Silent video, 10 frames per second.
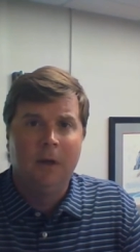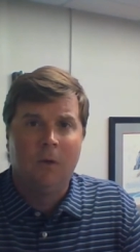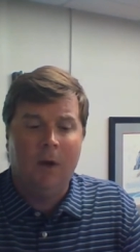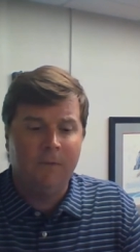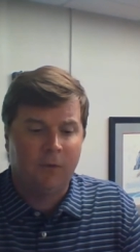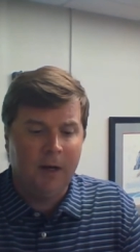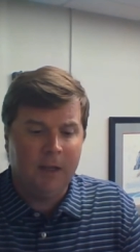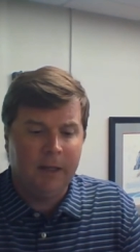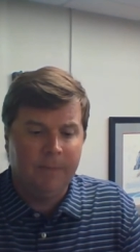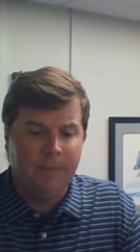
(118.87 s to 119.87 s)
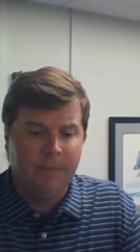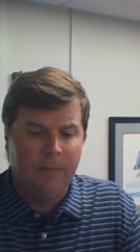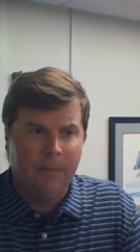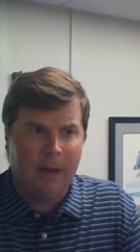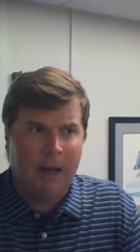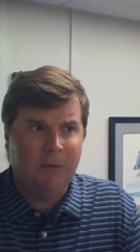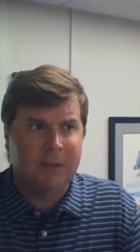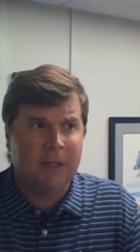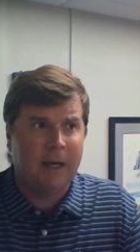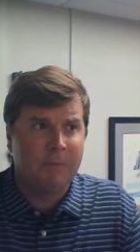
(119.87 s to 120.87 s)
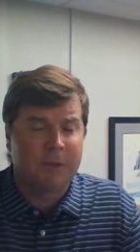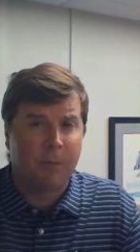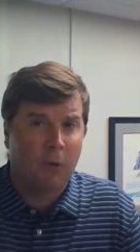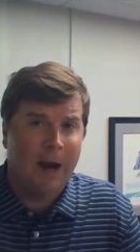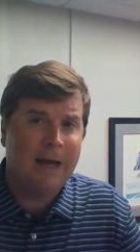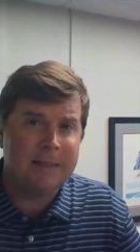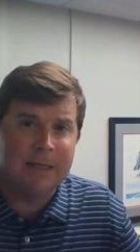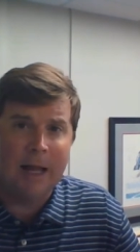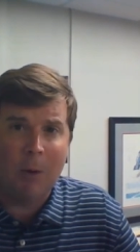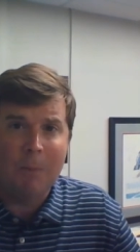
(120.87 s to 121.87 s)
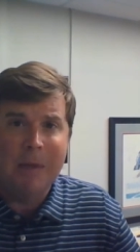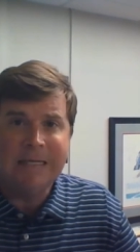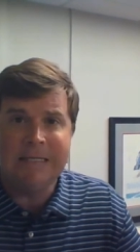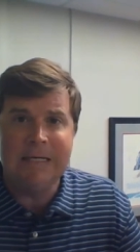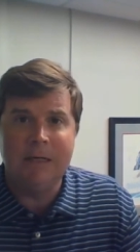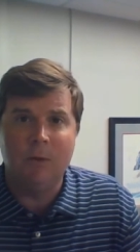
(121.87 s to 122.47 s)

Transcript: Quite frankly, I would say I'm surprised at how busy